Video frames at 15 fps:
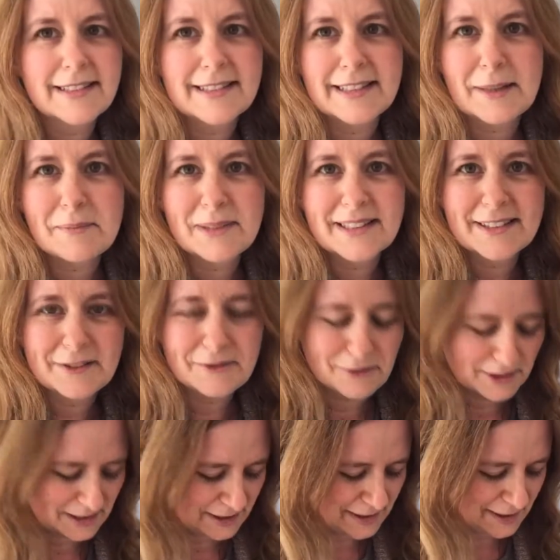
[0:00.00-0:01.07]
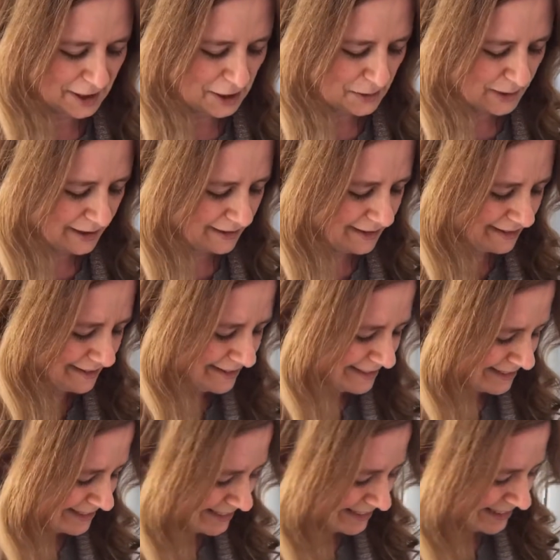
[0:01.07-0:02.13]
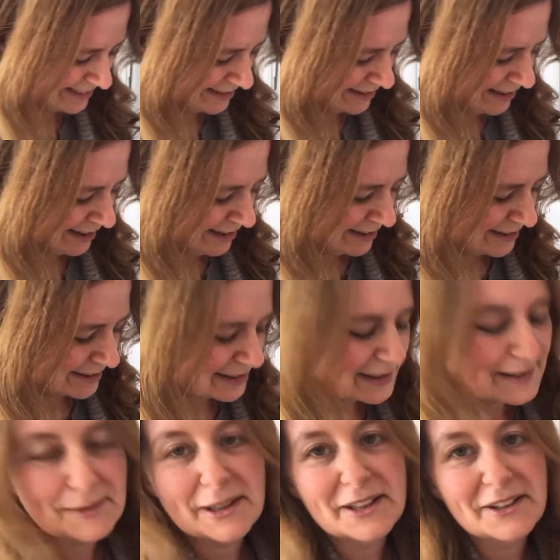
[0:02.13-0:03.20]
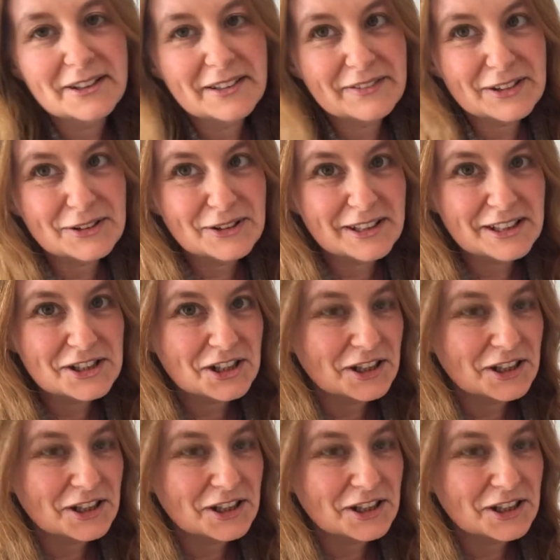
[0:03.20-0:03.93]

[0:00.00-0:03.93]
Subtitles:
Stab myself with the skewer. This is why I don't have a cooking